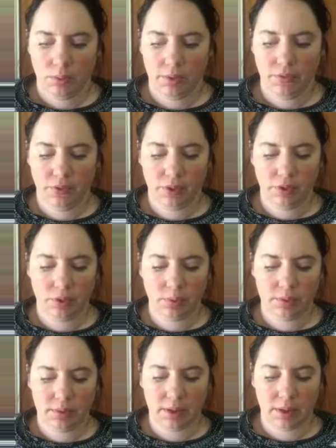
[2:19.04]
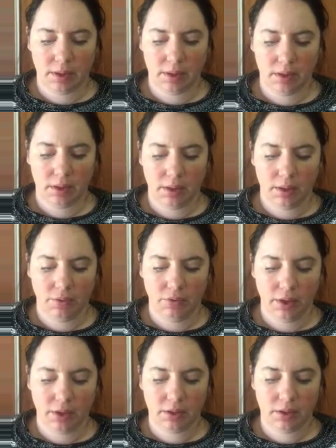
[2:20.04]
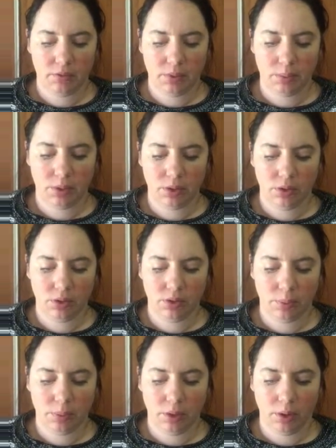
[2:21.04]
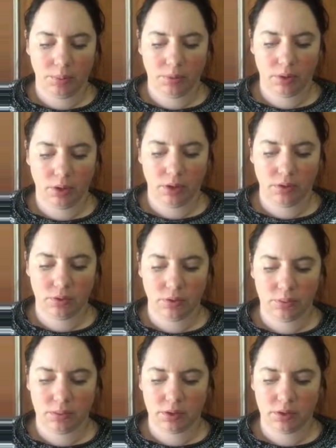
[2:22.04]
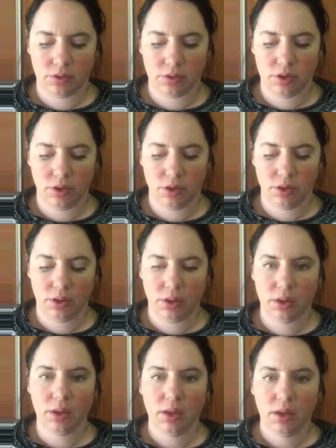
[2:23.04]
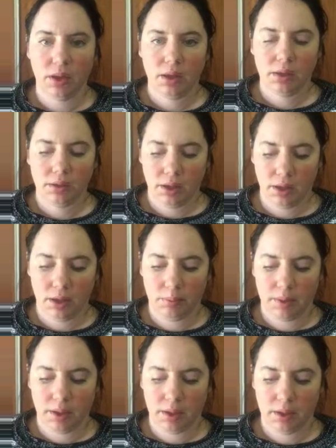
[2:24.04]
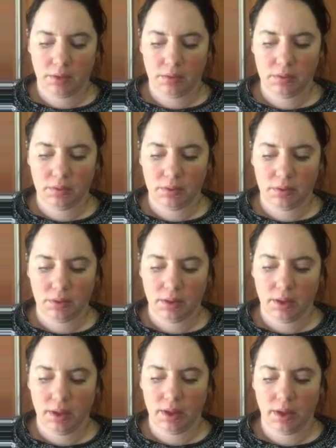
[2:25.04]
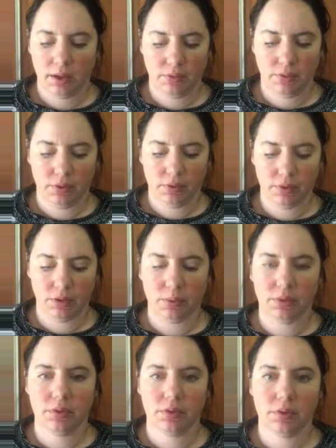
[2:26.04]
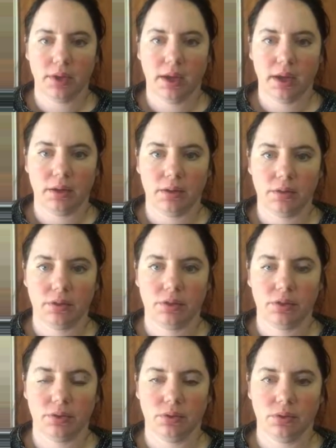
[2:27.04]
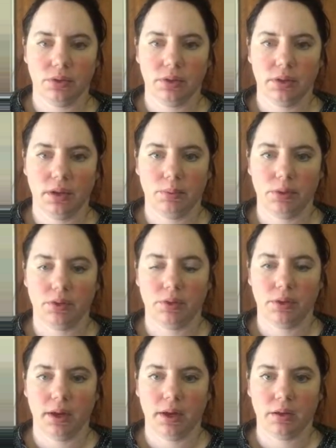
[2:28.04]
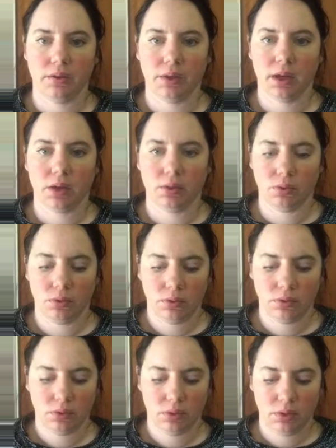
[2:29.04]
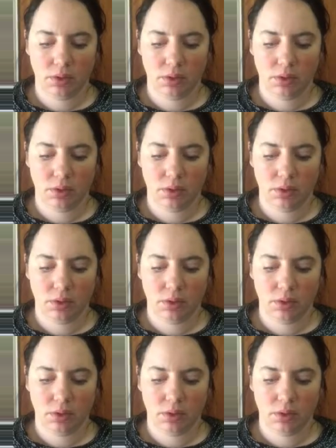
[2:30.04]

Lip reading: We feel this was effective, and we used the props and costumes such as clothing, teddy bears and outfits so that we stood out as children and we stood out as the adults.